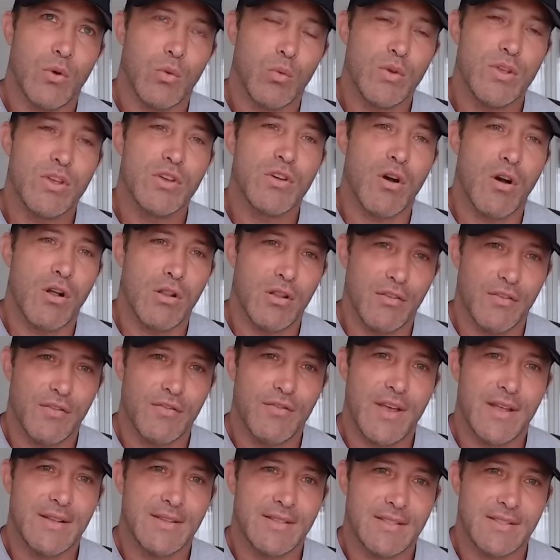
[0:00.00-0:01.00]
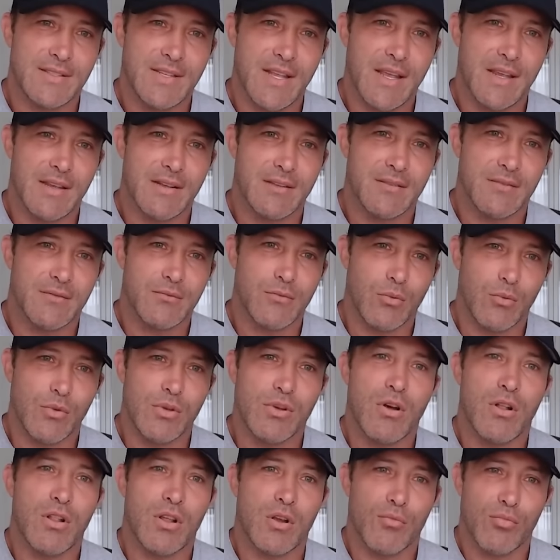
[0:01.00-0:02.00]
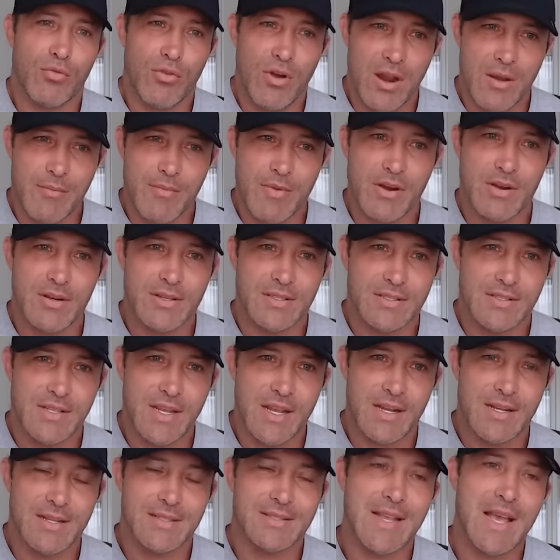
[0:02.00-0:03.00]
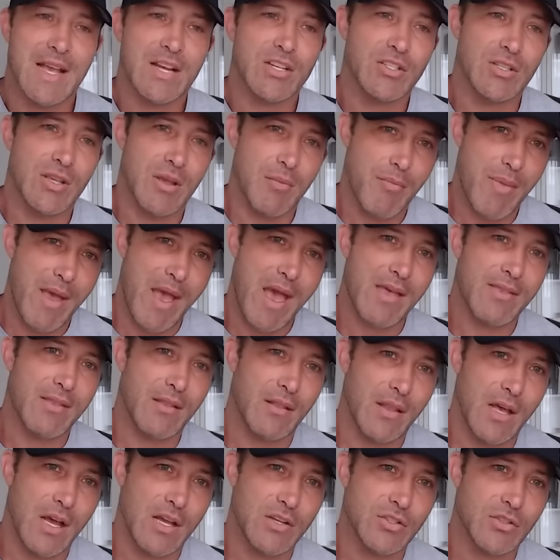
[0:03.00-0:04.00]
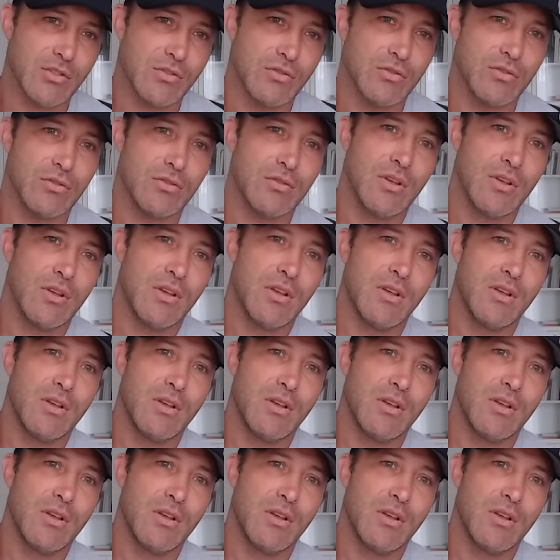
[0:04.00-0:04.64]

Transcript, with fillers: what we call a fed state, what we call our primary state, is actually a pathological